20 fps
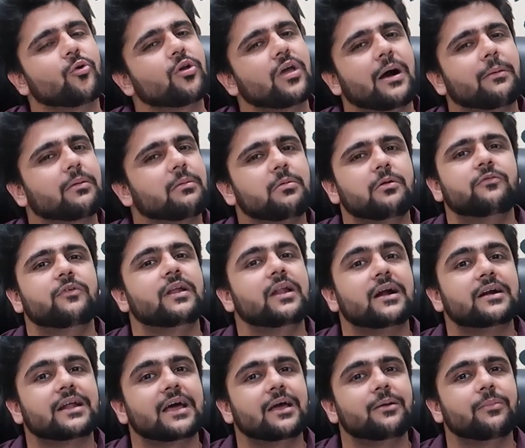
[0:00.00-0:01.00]
because you
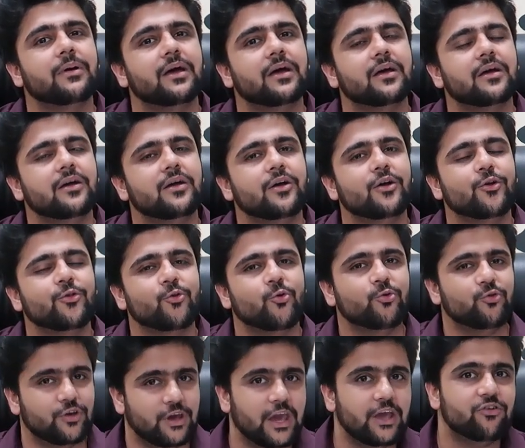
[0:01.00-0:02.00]
have free time.
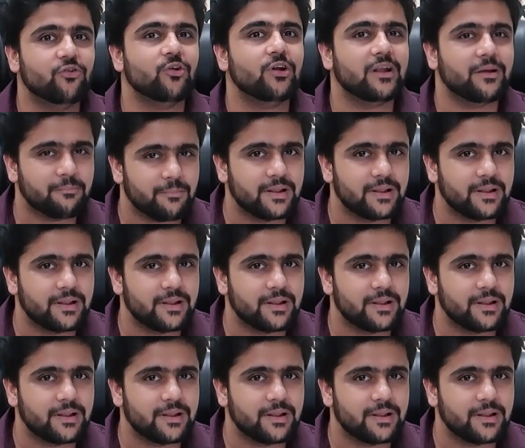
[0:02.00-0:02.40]
So,